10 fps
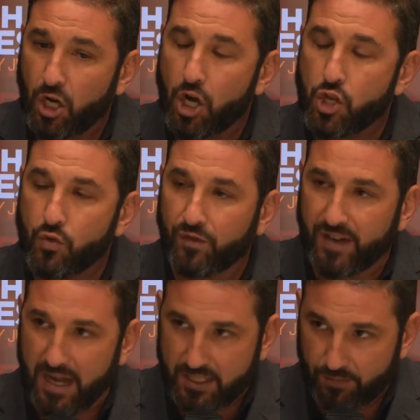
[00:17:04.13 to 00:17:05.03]
are
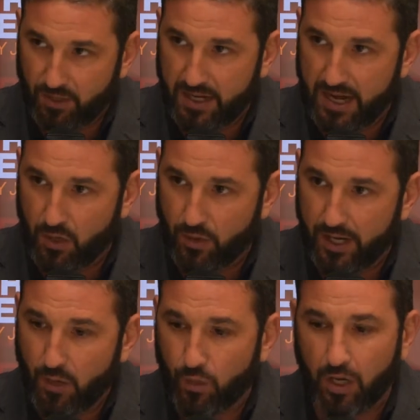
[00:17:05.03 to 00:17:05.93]
you've got some good
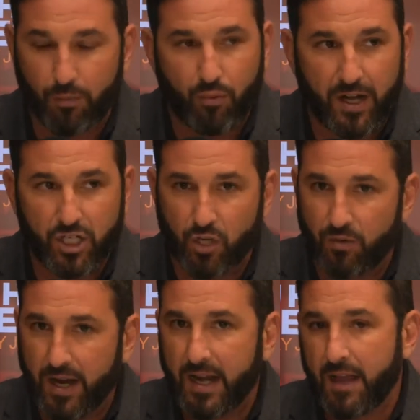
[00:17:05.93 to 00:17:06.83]
equity. We're going to price it
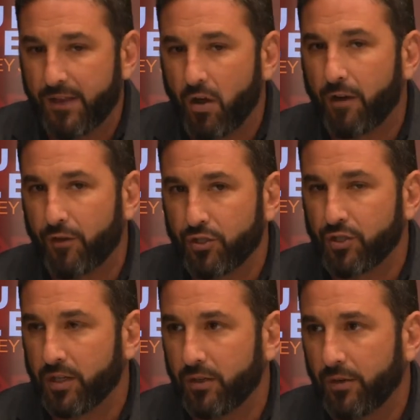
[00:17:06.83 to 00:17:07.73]
right, and the offer is
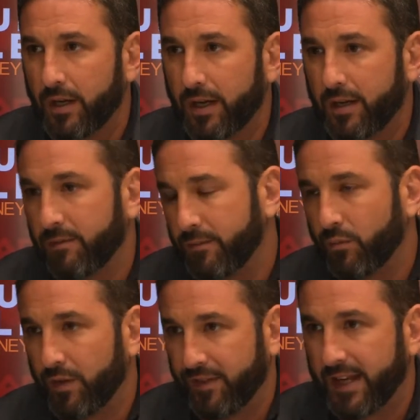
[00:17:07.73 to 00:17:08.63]
going to
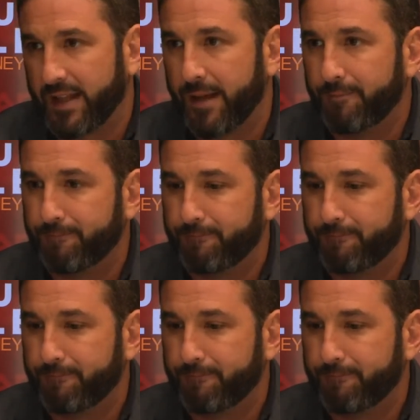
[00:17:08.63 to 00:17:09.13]
reflect that.